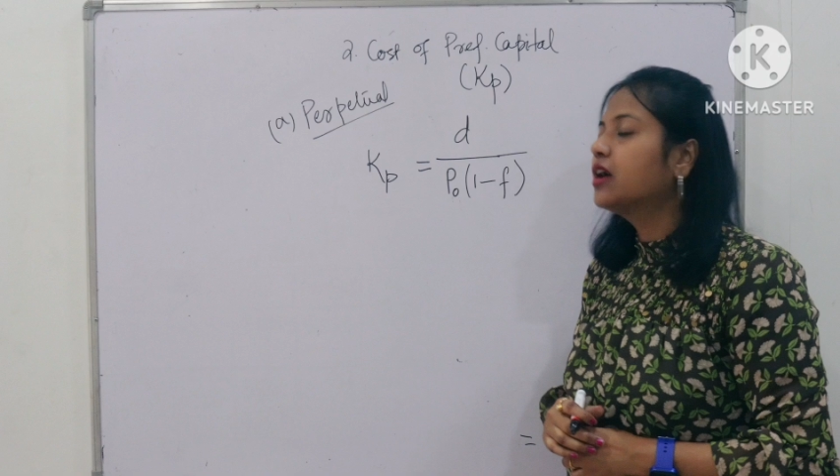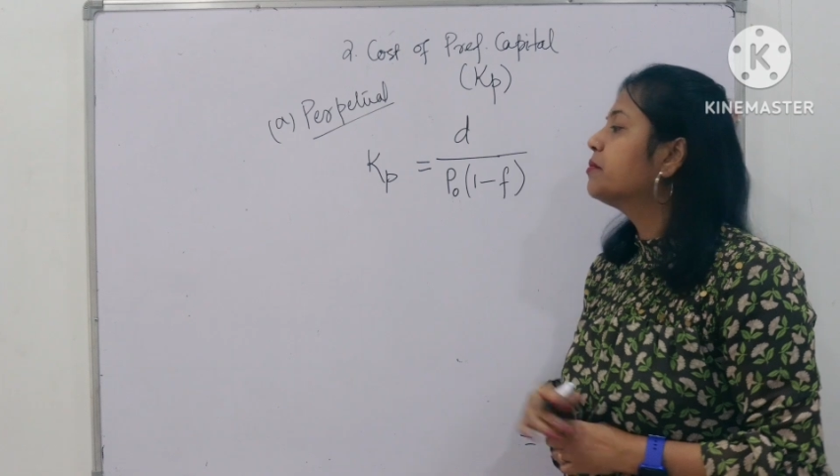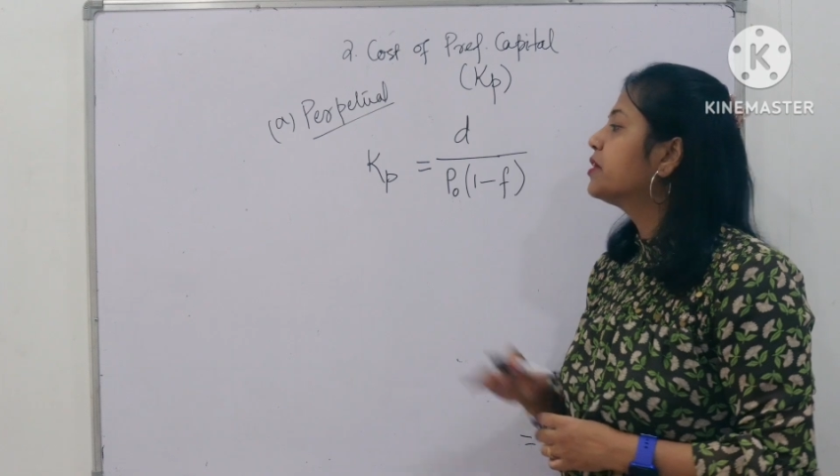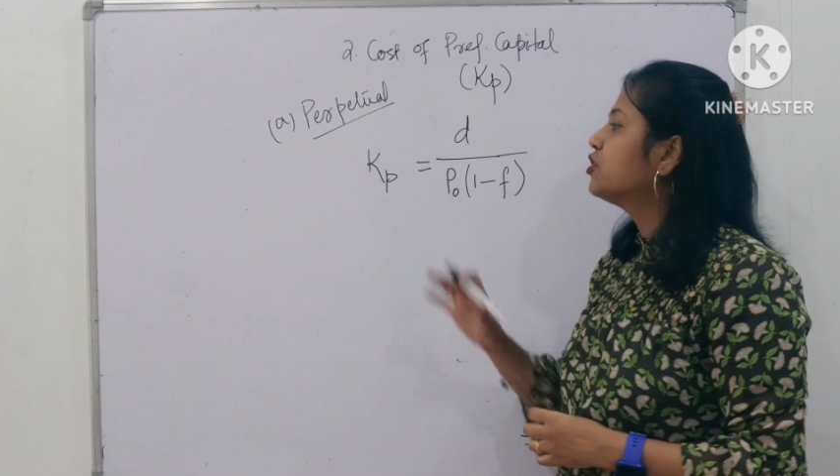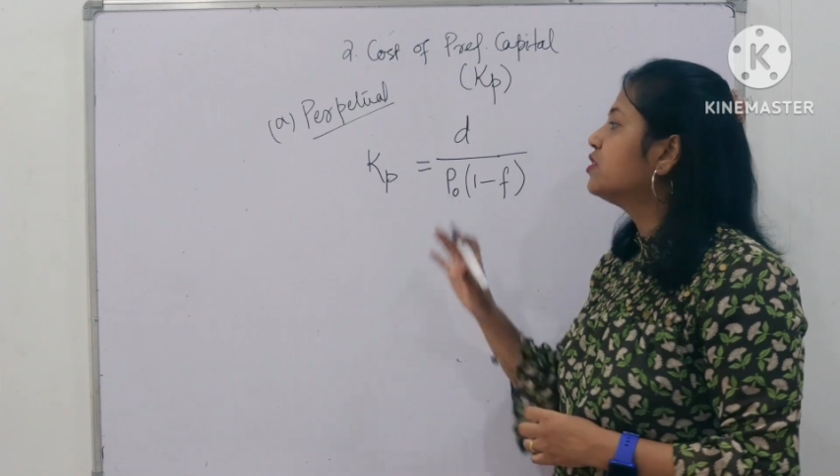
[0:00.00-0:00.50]

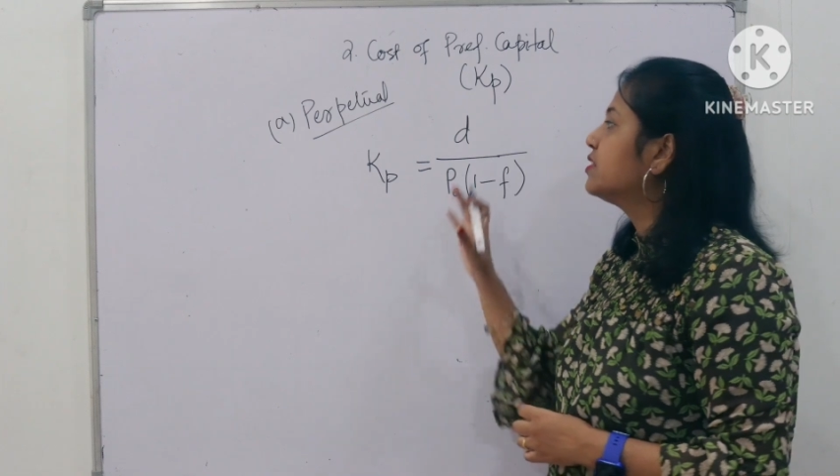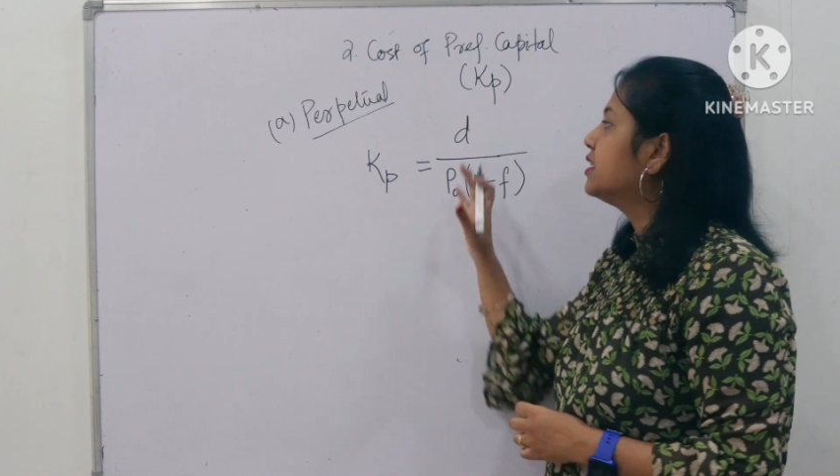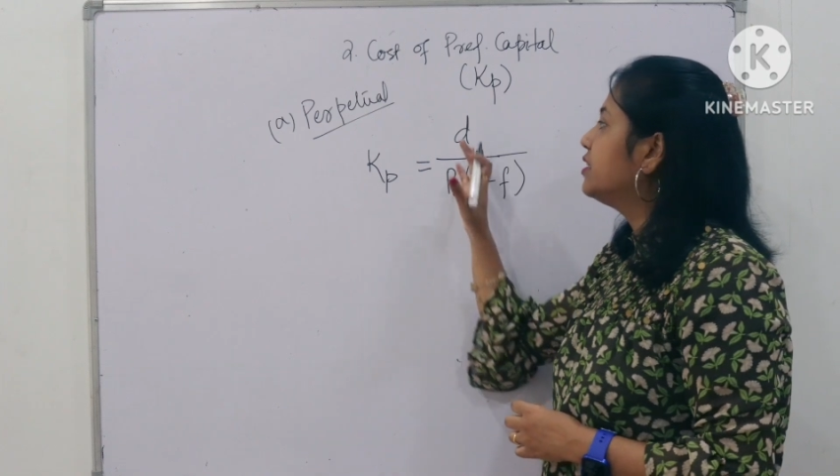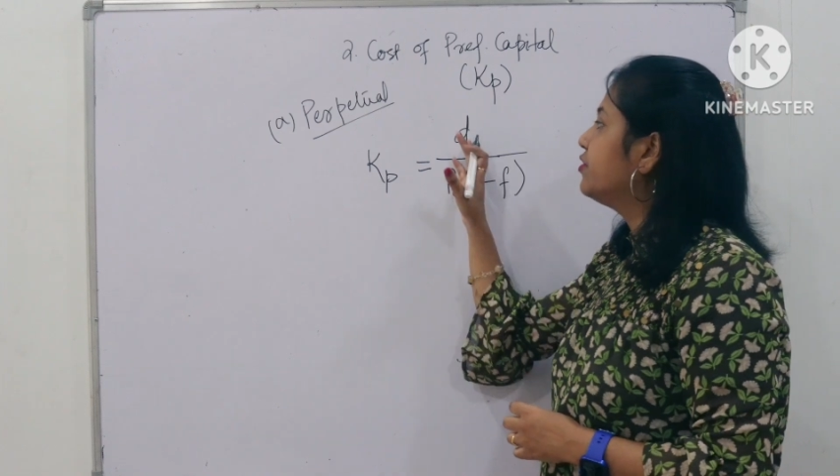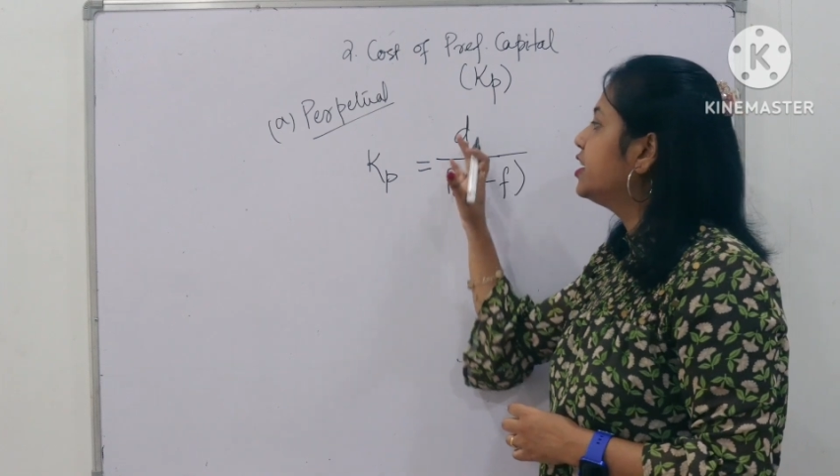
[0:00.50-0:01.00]
because the
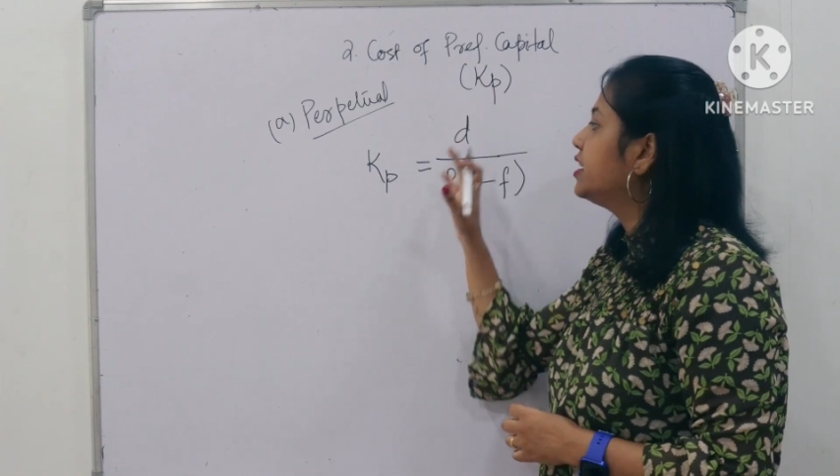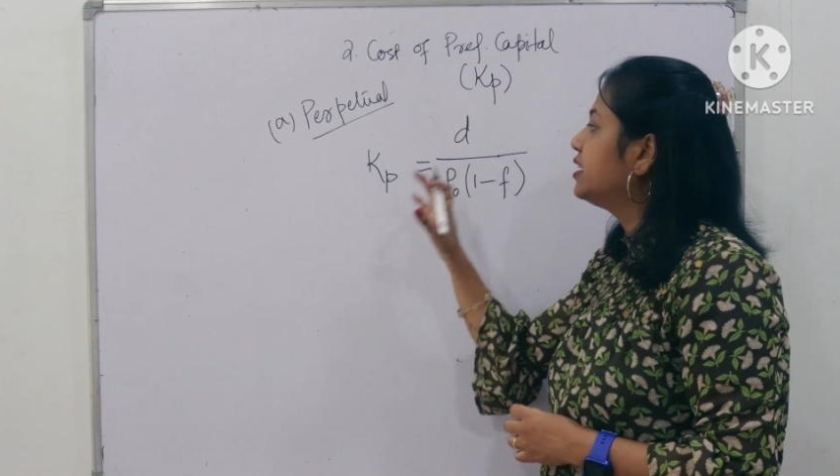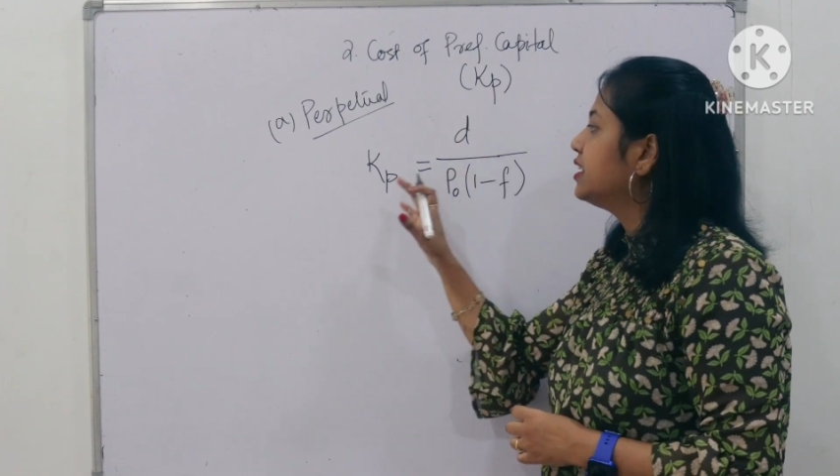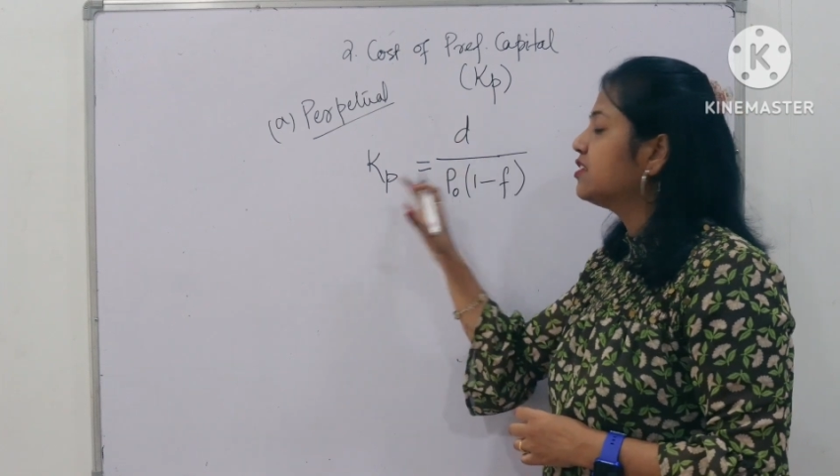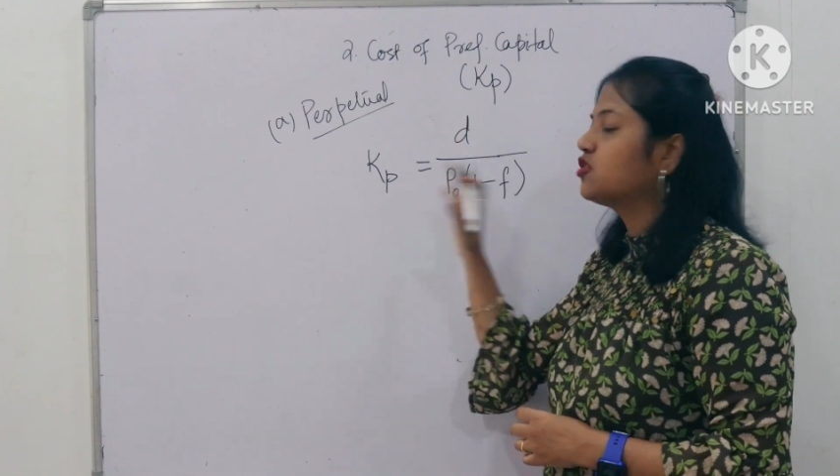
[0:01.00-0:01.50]
dividend
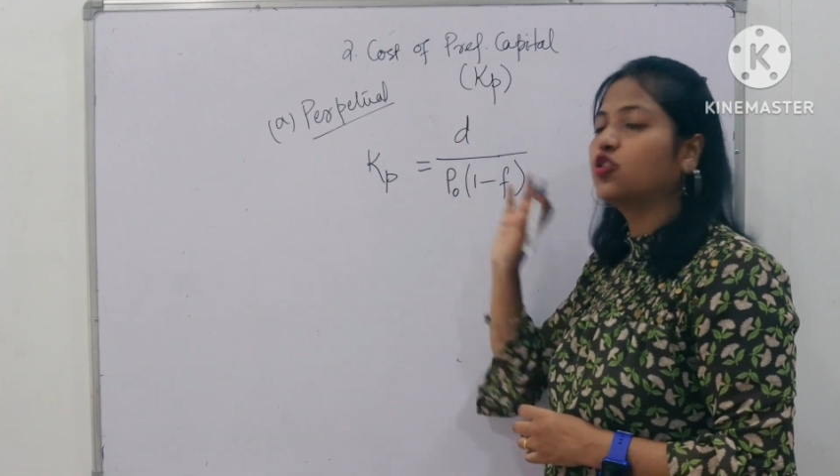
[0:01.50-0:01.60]
is